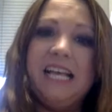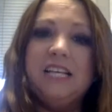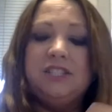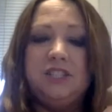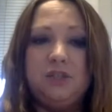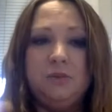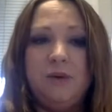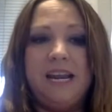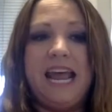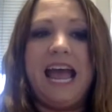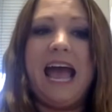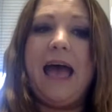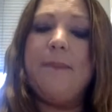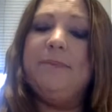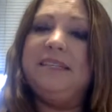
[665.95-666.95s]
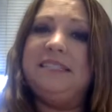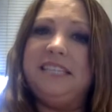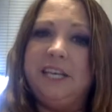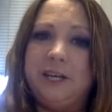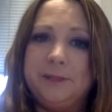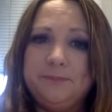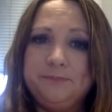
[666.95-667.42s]
So, what happens
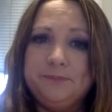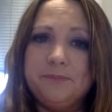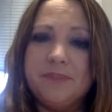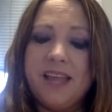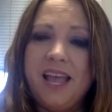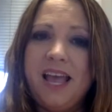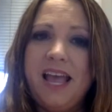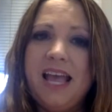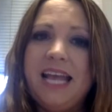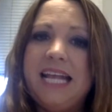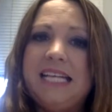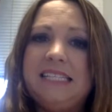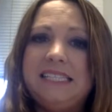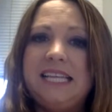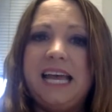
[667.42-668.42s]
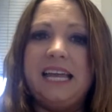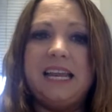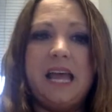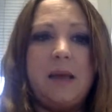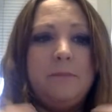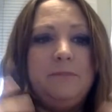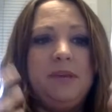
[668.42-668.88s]
here is that
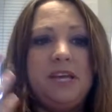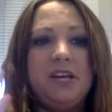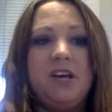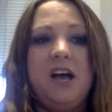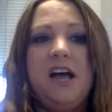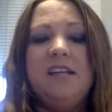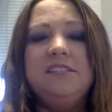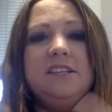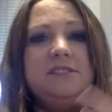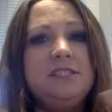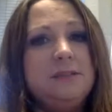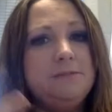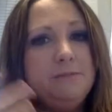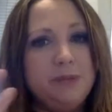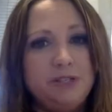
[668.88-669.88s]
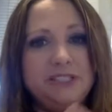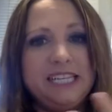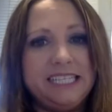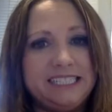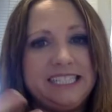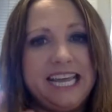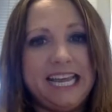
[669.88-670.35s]
because of some
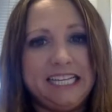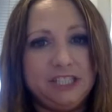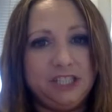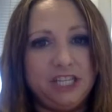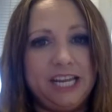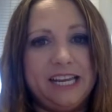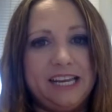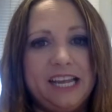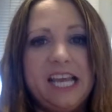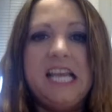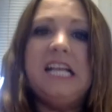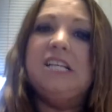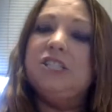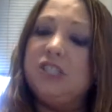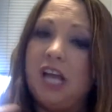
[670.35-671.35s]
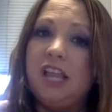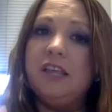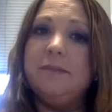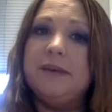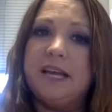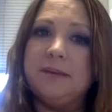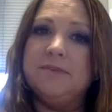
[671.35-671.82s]
building tension, Stalin
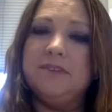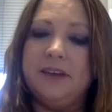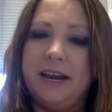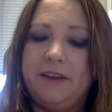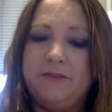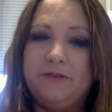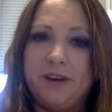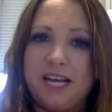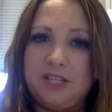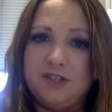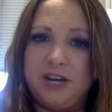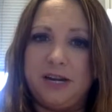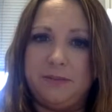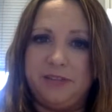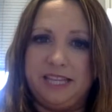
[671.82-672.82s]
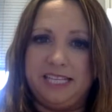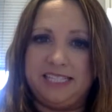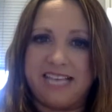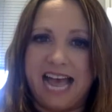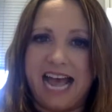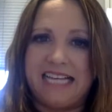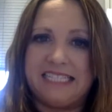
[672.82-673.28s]
becomes very frustrated with these
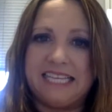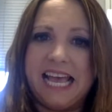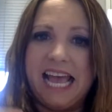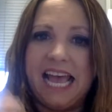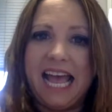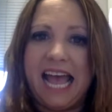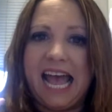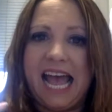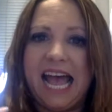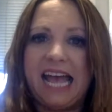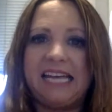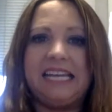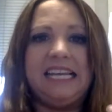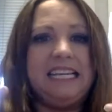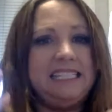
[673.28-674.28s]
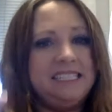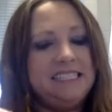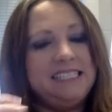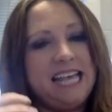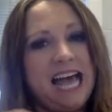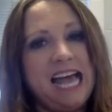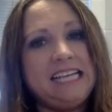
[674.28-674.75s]
guys. And he
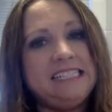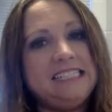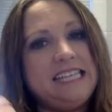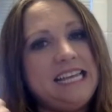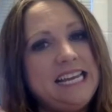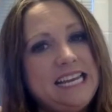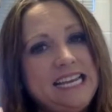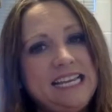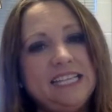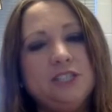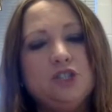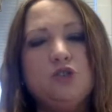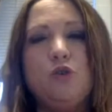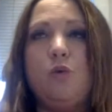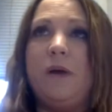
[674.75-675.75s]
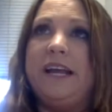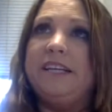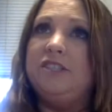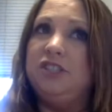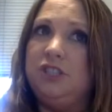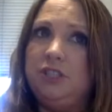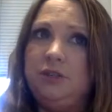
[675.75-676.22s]
decides that he is going
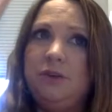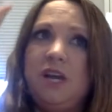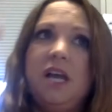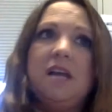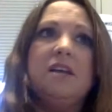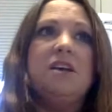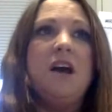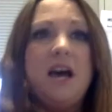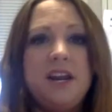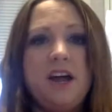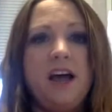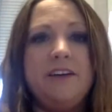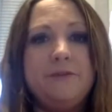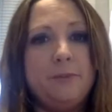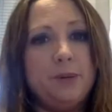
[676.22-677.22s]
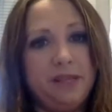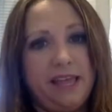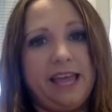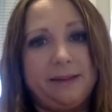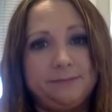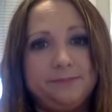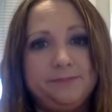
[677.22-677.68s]
to cut off
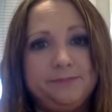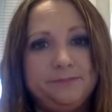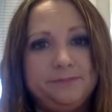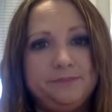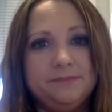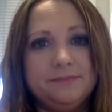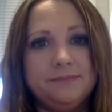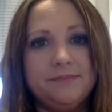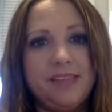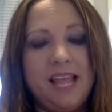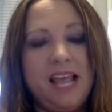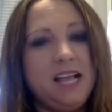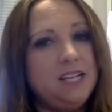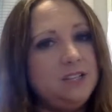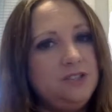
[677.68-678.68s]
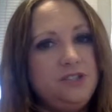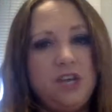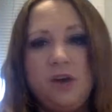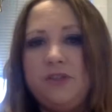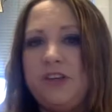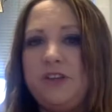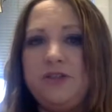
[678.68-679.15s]
Berlin
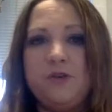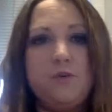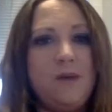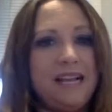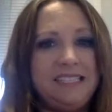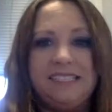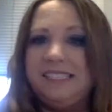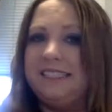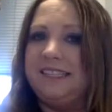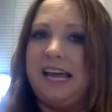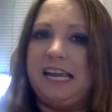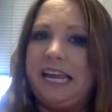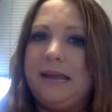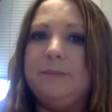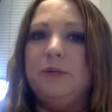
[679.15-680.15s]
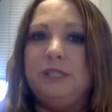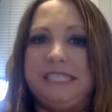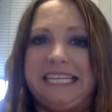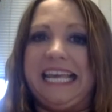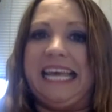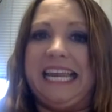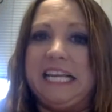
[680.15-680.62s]
so that the West is not able
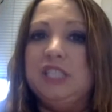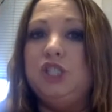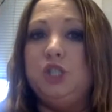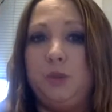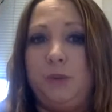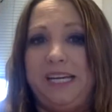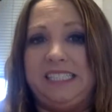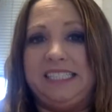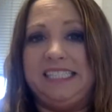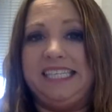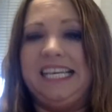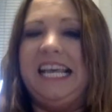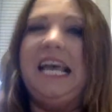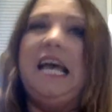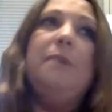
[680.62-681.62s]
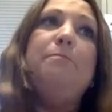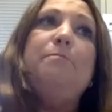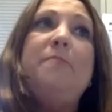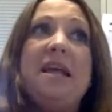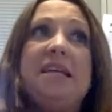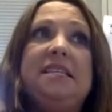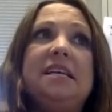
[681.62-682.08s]
to get into it.
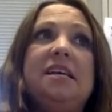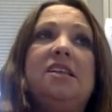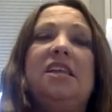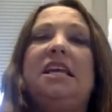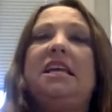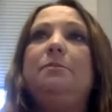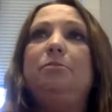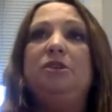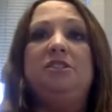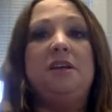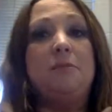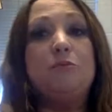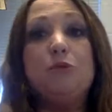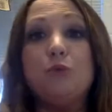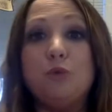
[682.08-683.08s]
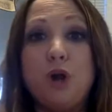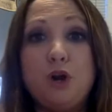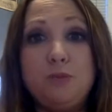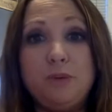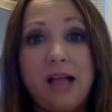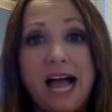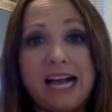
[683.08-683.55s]
Basically, he puts up
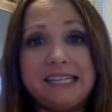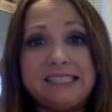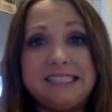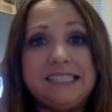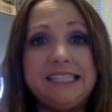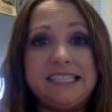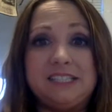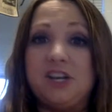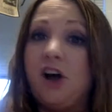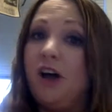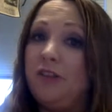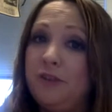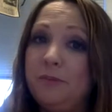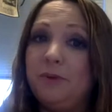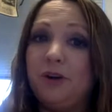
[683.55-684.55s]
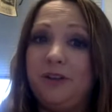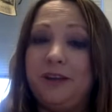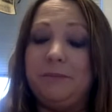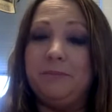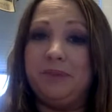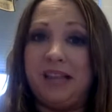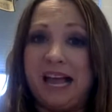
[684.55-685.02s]
roadblocks. It's called the Berlin
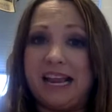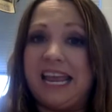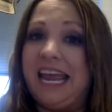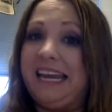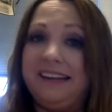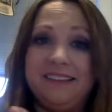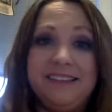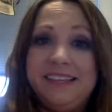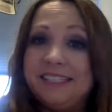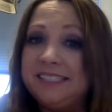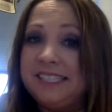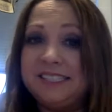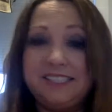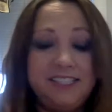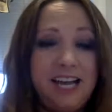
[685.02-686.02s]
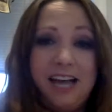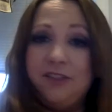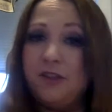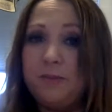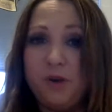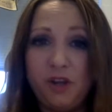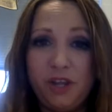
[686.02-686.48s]
blockade. This is not the
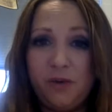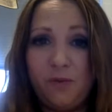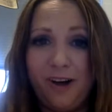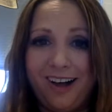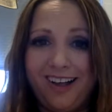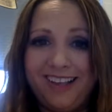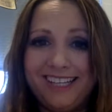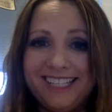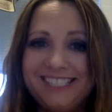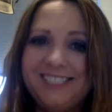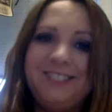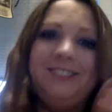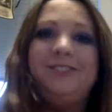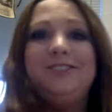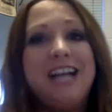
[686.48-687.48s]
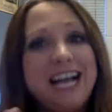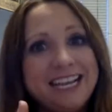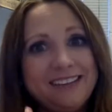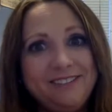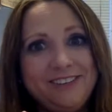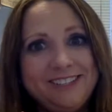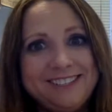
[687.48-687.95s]
Berlin Wall. Do
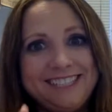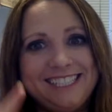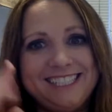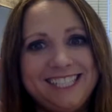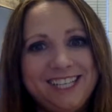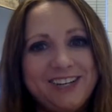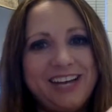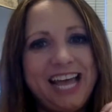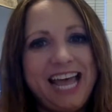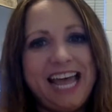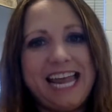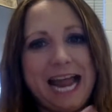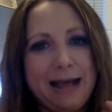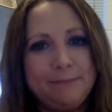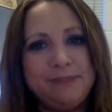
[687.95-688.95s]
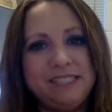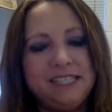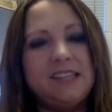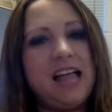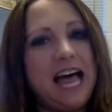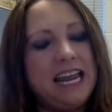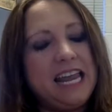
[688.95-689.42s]
not confuse the two. It happens
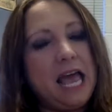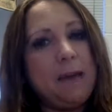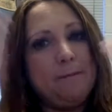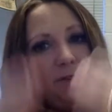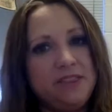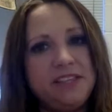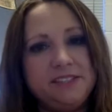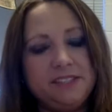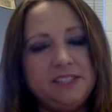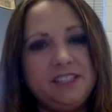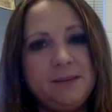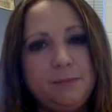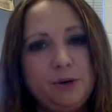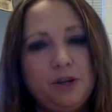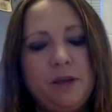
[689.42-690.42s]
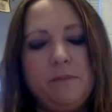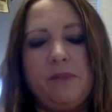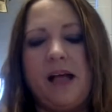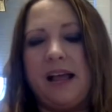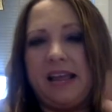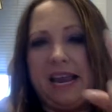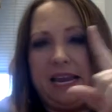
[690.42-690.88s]
a lot, but this is the Berlin
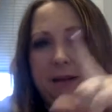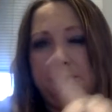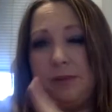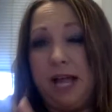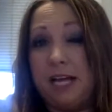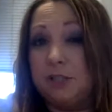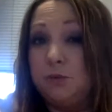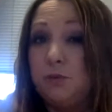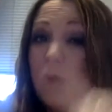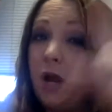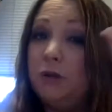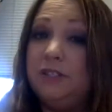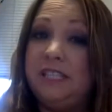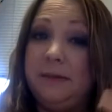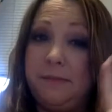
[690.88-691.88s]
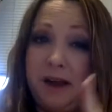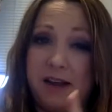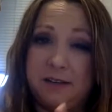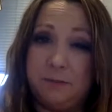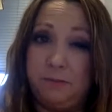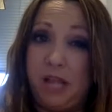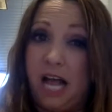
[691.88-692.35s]
blockade. He blocks roads, he
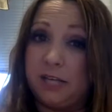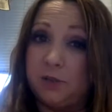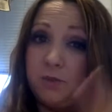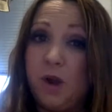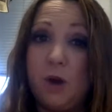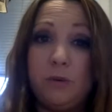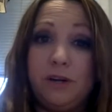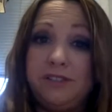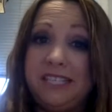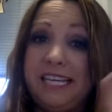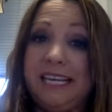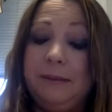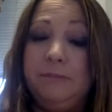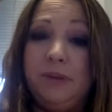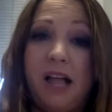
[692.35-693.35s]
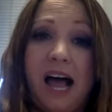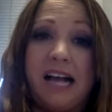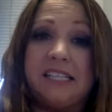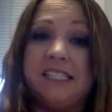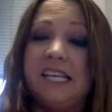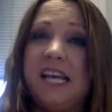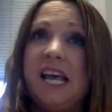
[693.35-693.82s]
blocks railroads, he
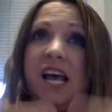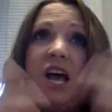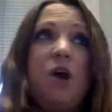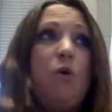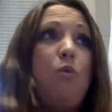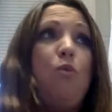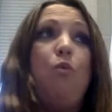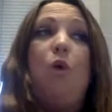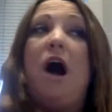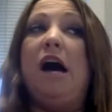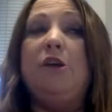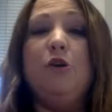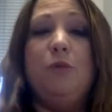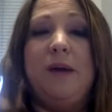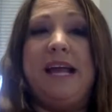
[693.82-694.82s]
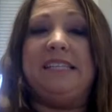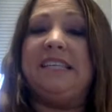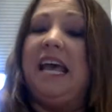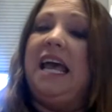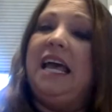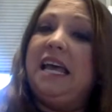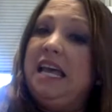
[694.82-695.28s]
blocks waterways.
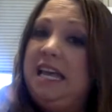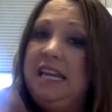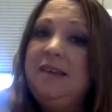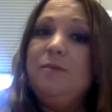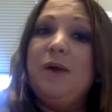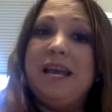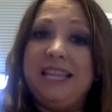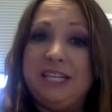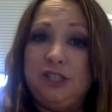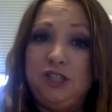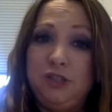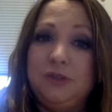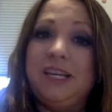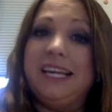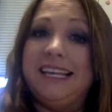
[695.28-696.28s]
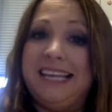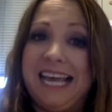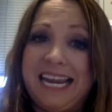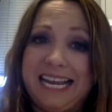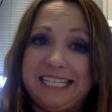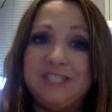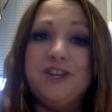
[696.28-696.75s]
Any way that you could get
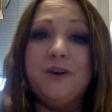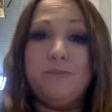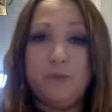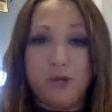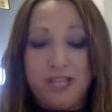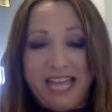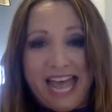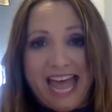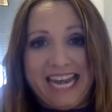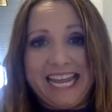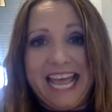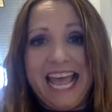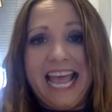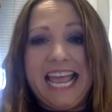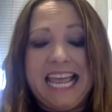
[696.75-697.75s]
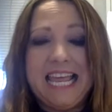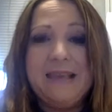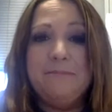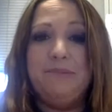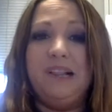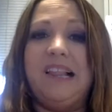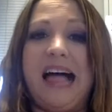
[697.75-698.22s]
into Berlin,
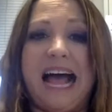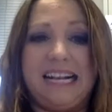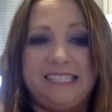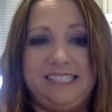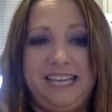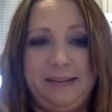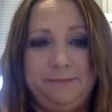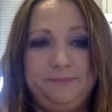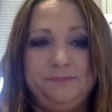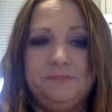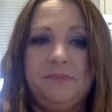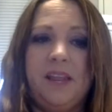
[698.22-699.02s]
he blocks it.